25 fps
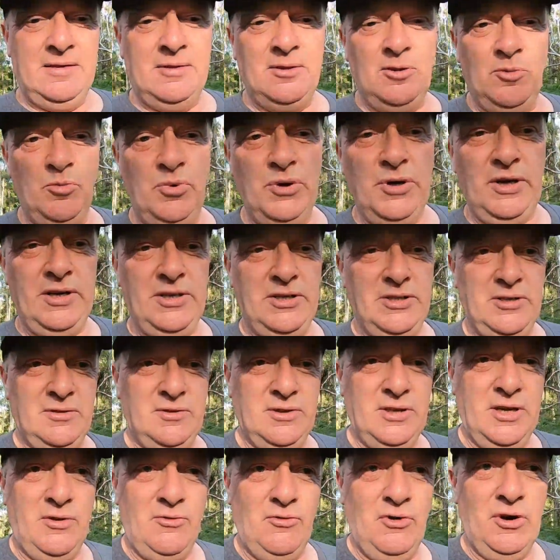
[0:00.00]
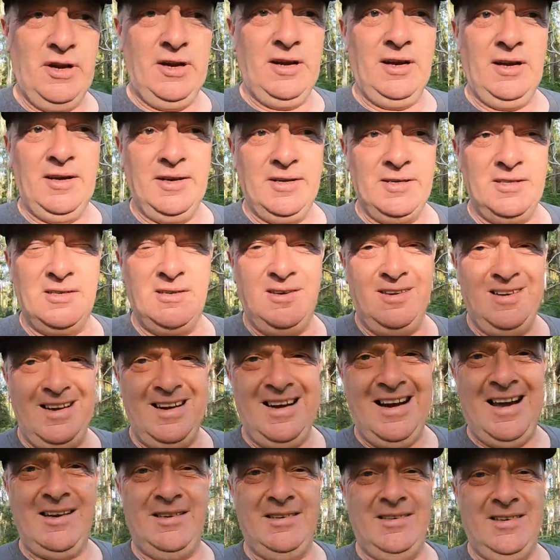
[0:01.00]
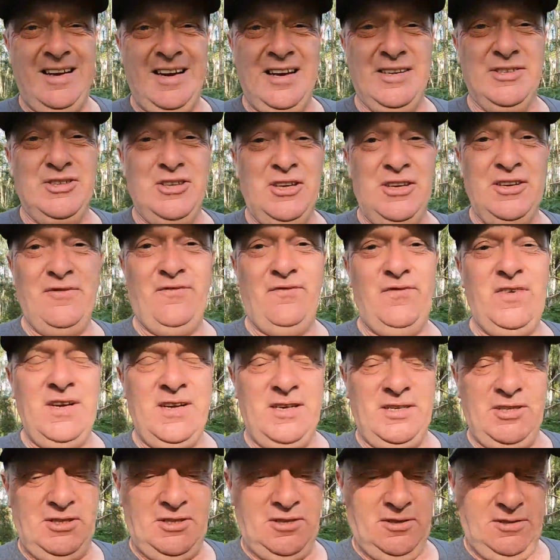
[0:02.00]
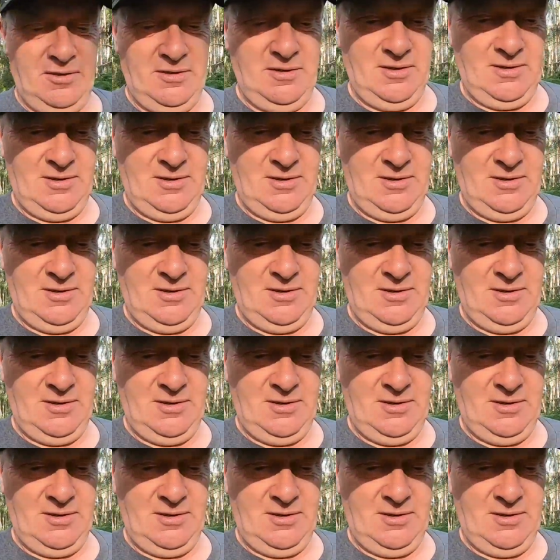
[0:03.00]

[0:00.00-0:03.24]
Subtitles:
the patient then realised that he hadn't actually finished.